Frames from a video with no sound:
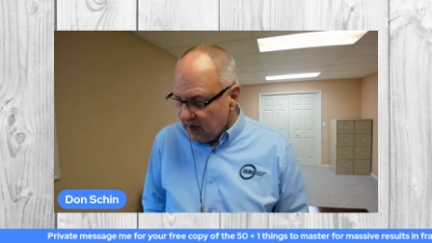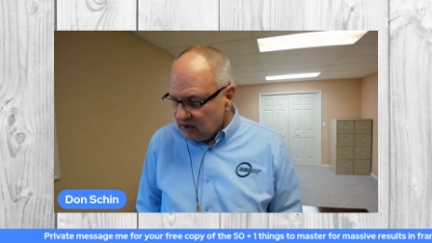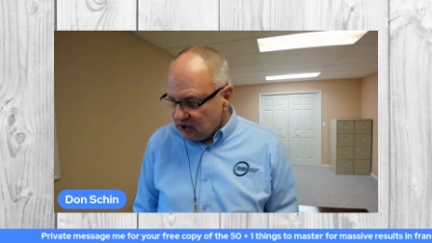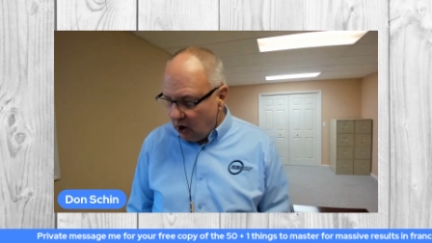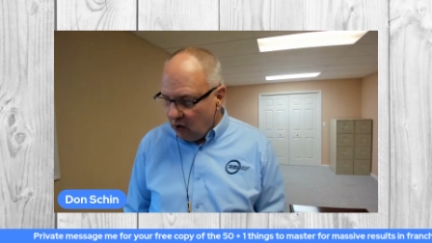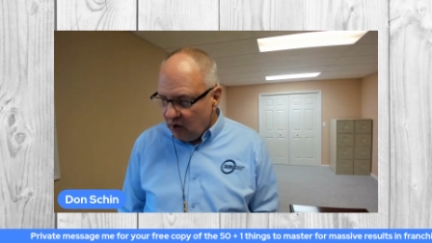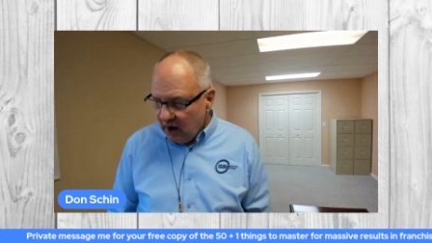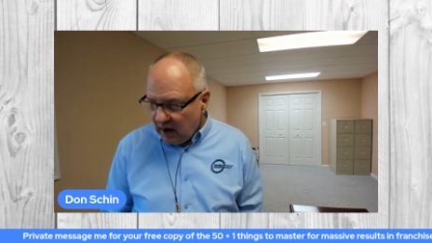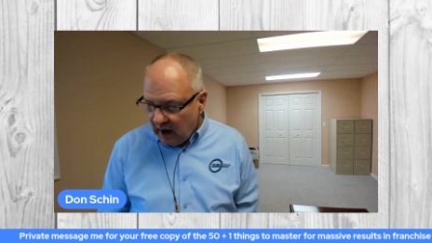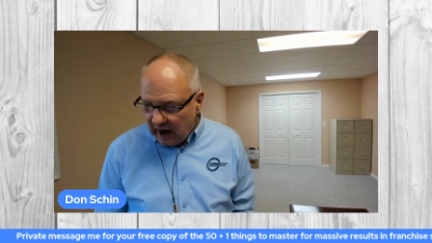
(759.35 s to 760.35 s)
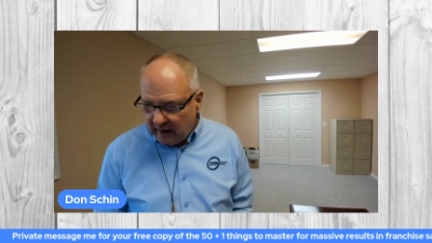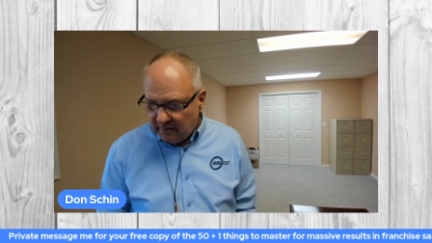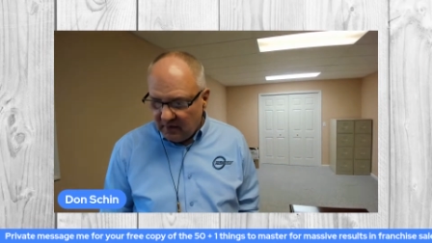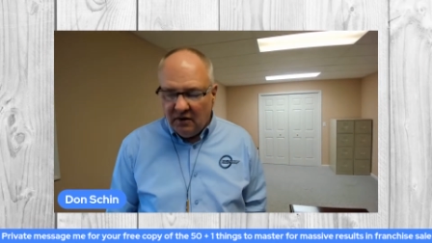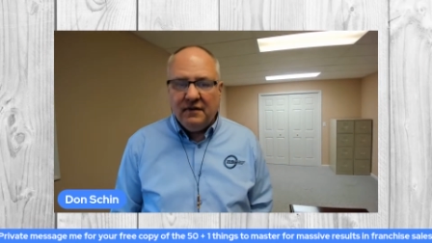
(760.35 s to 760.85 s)
So
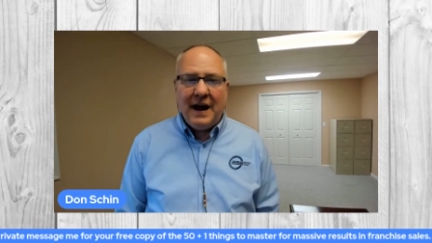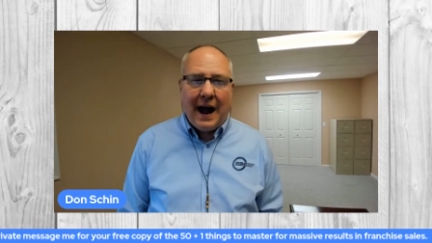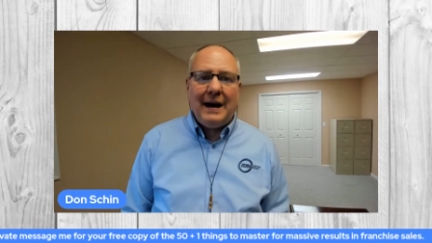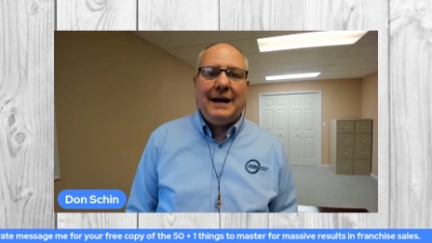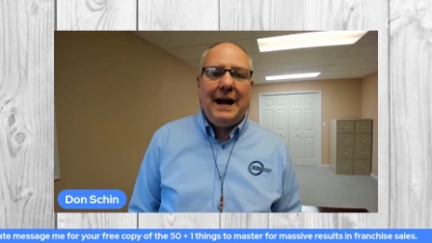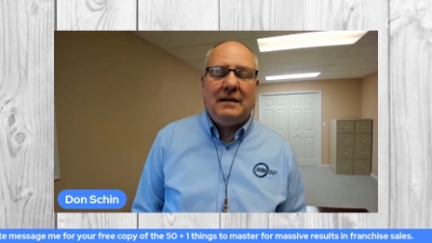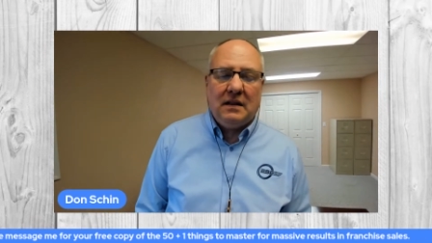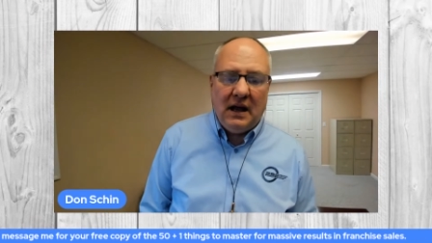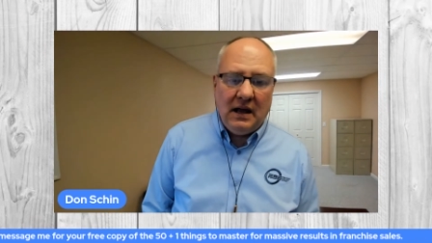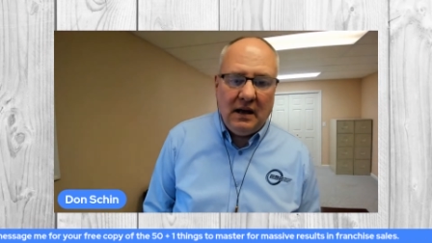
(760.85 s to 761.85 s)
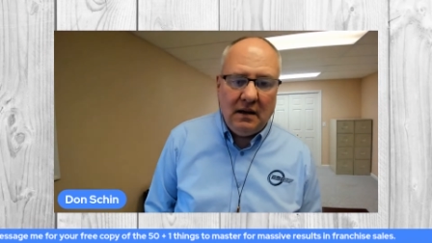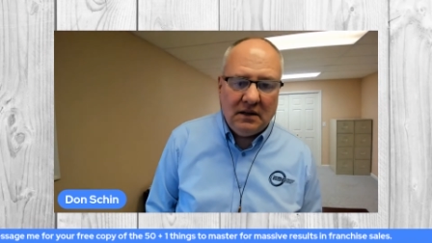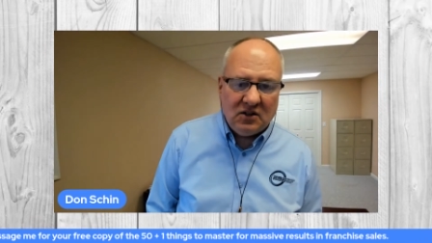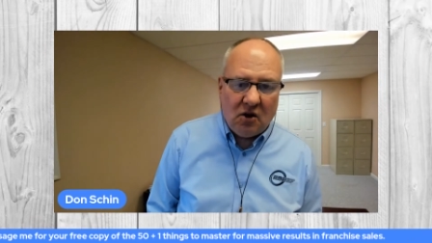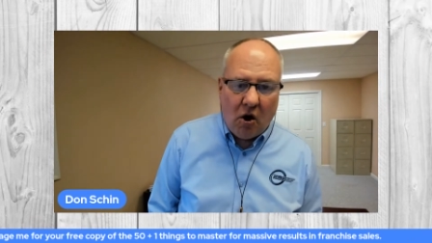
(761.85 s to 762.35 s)
you've got to get
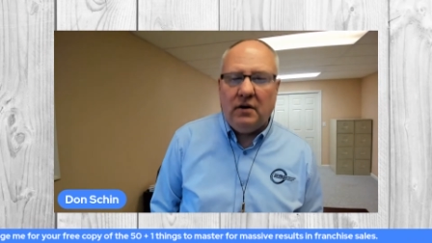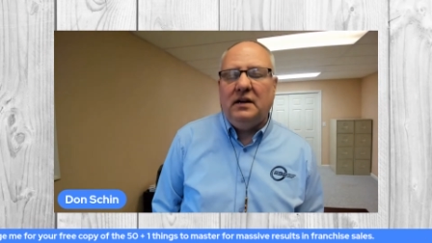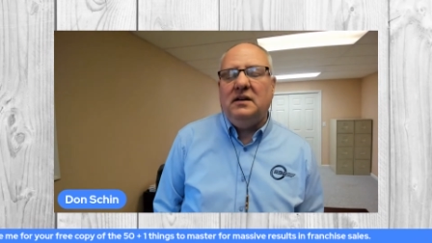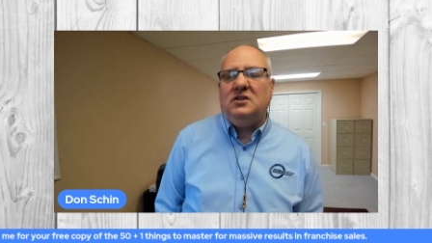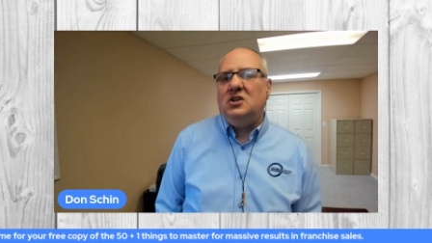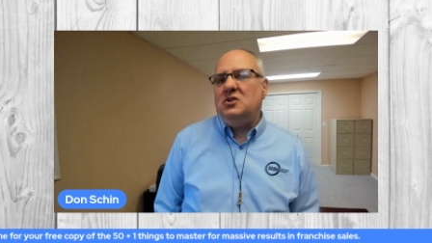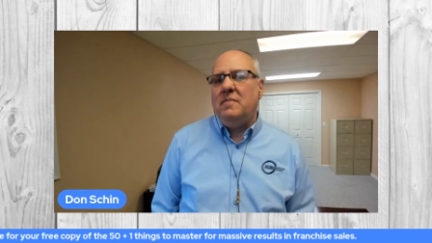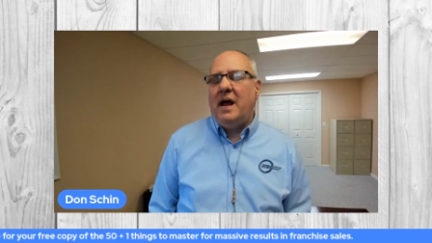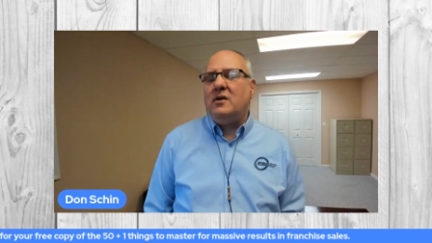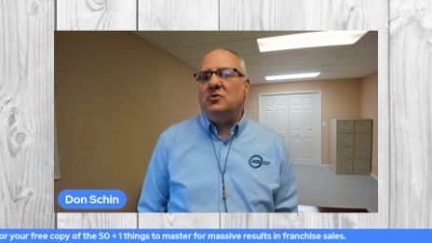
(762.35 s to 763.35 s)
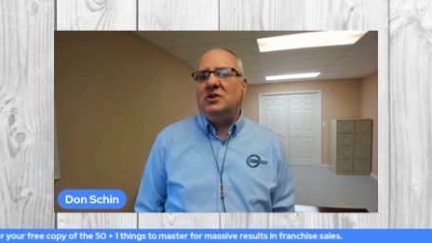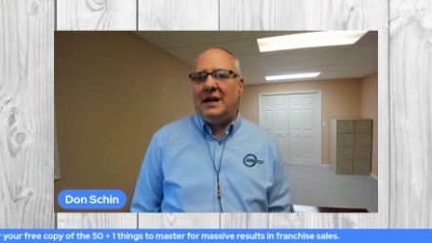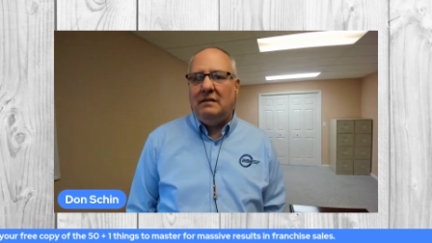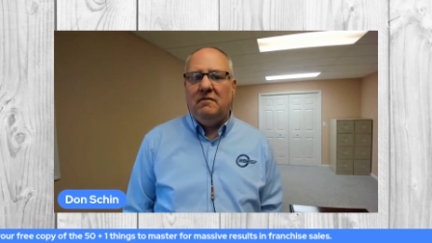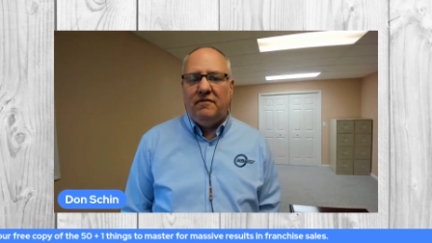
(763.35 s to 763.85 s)
all the decision makers
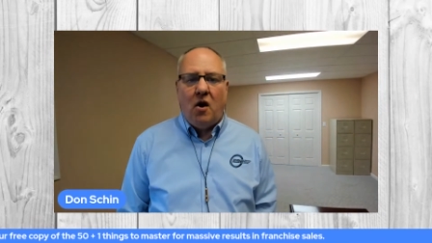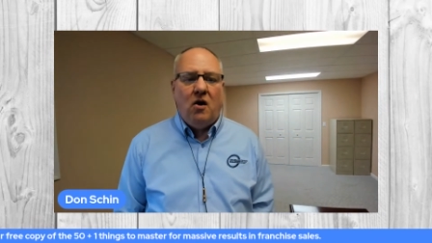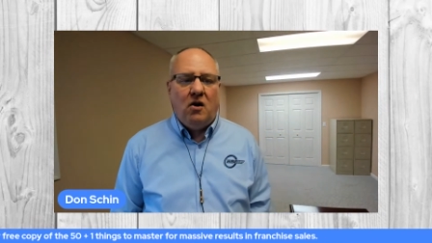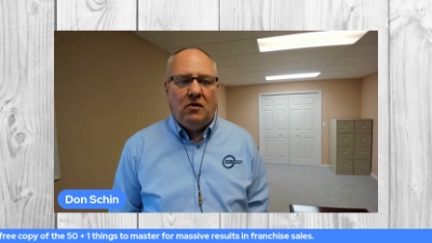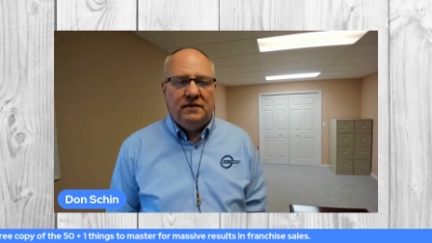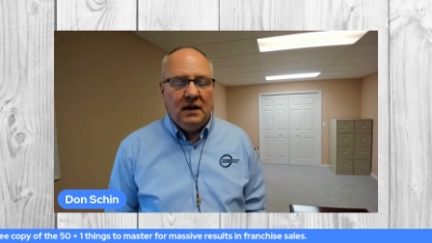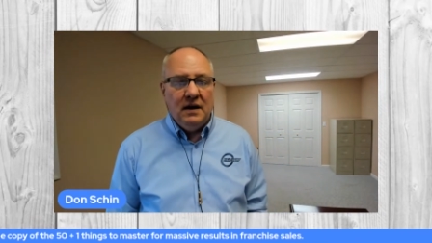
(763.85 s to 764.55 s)
involved